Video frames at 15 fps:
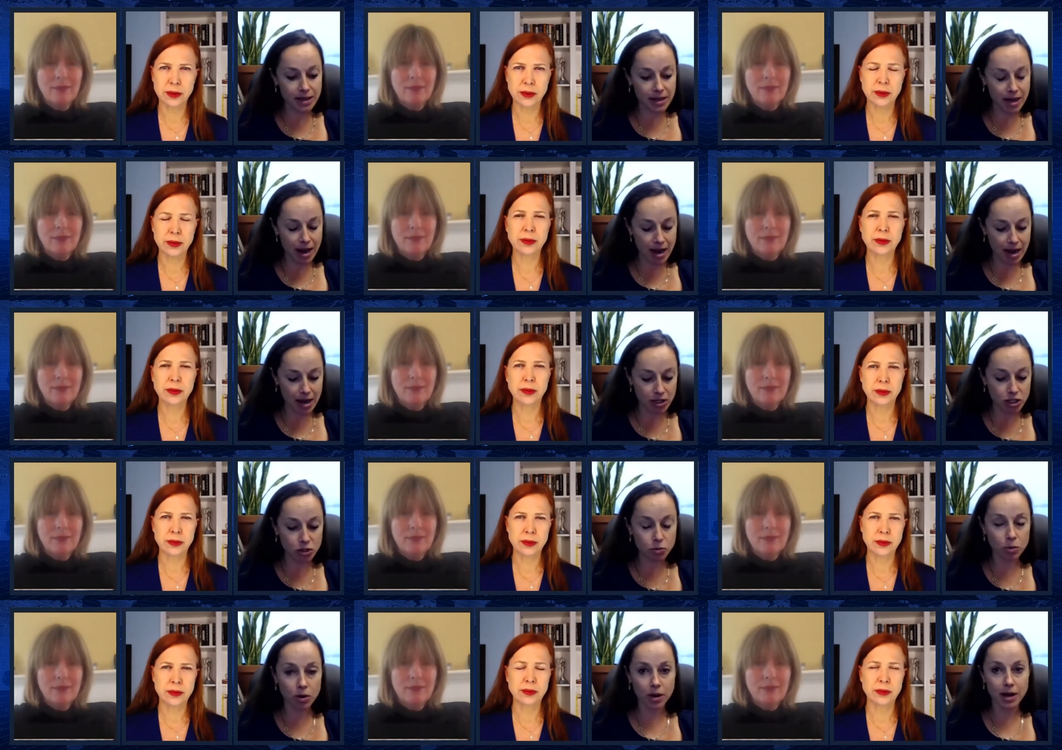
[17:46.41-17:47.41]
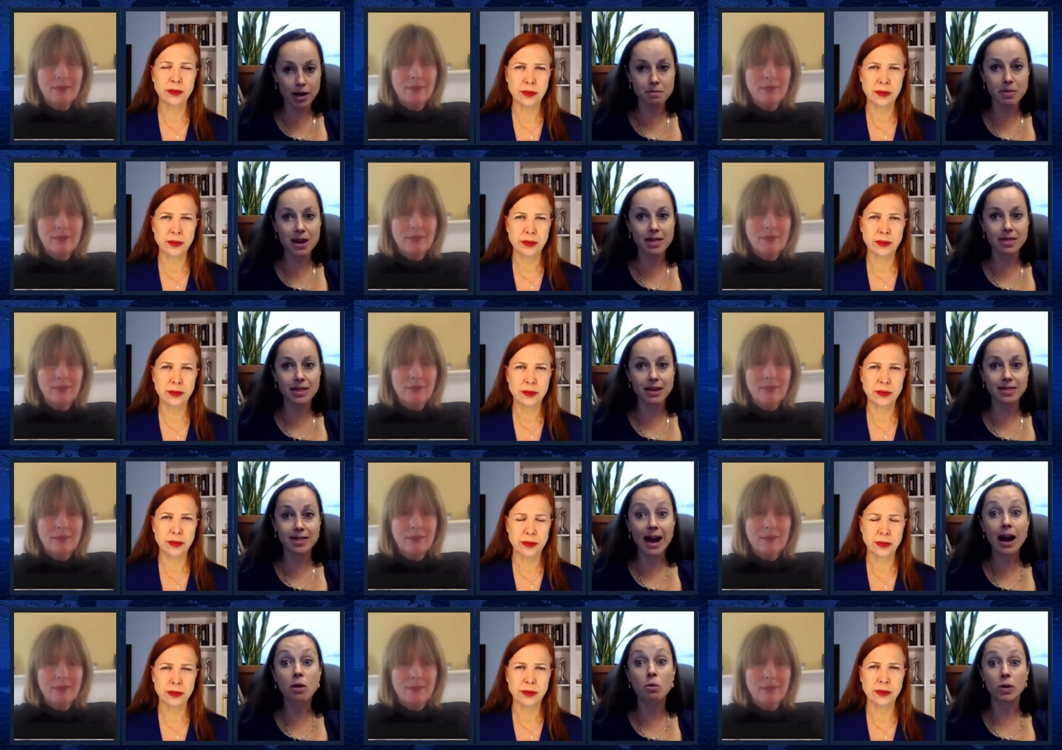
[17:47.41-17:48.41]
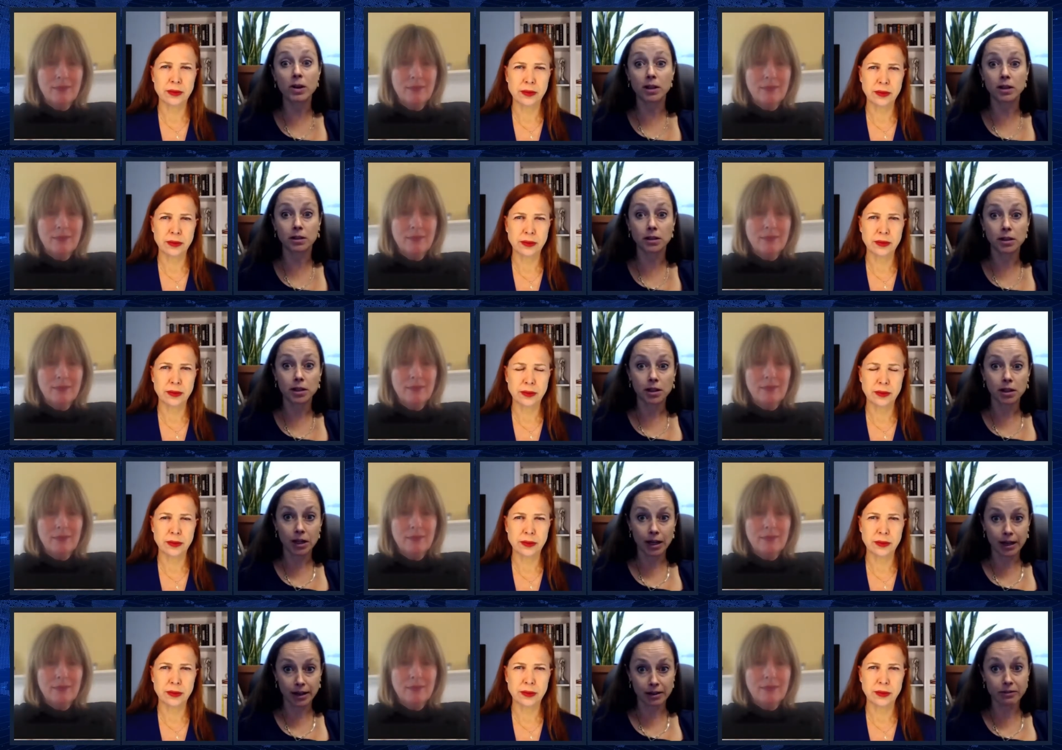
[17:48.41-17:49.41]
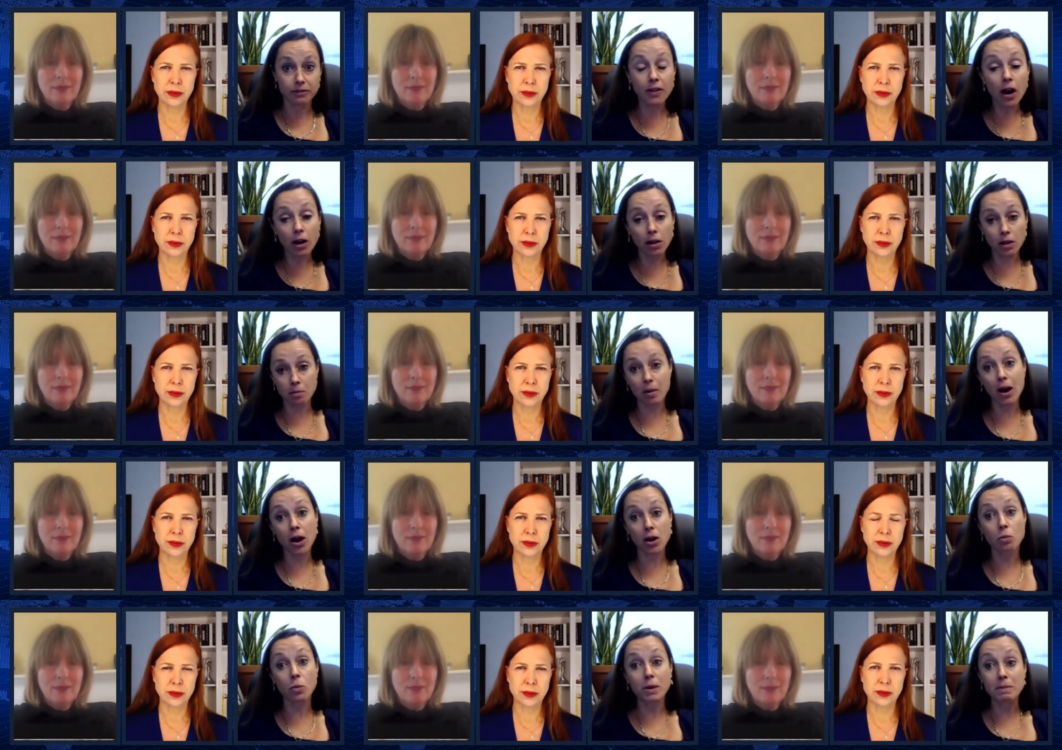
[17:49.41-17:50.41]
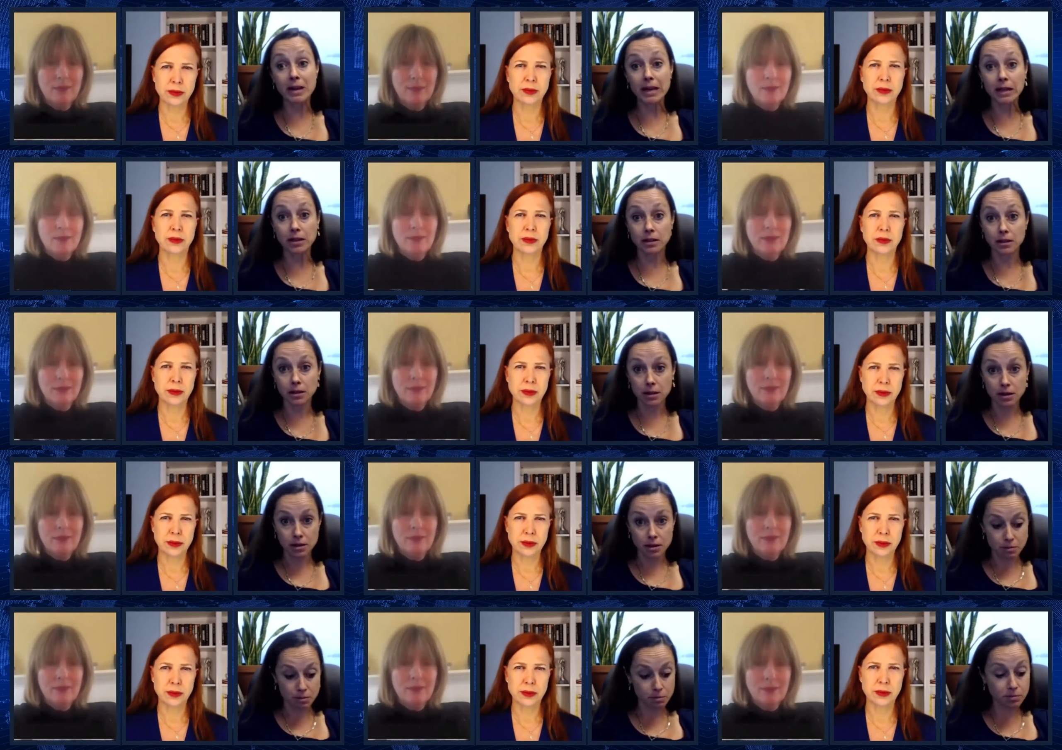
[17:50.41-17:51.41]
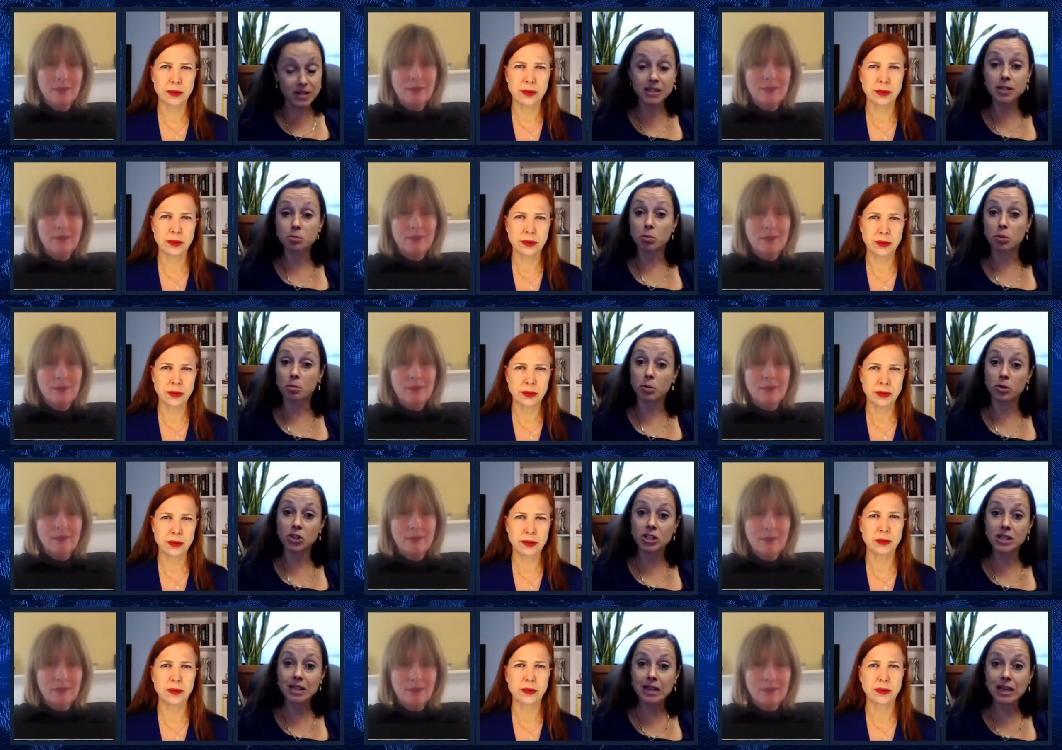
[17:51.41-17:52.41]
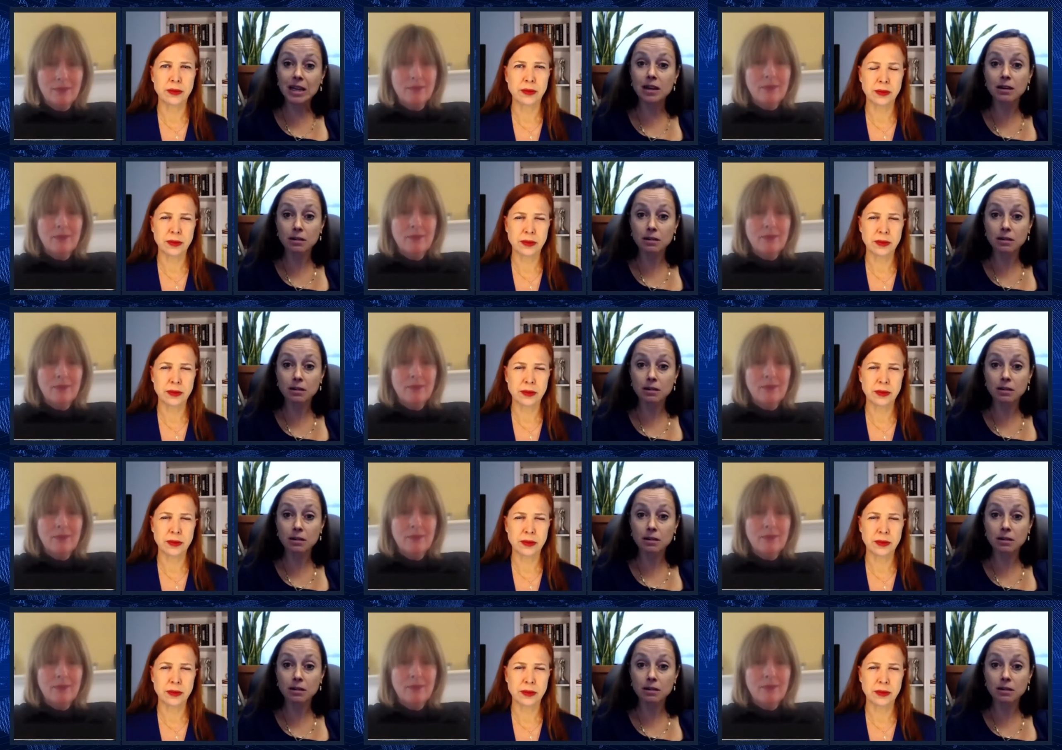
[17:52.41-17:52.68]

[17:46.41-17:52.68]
Speaker 1: And, and I do worry a bit that that will uh, fall upon women disproportionately,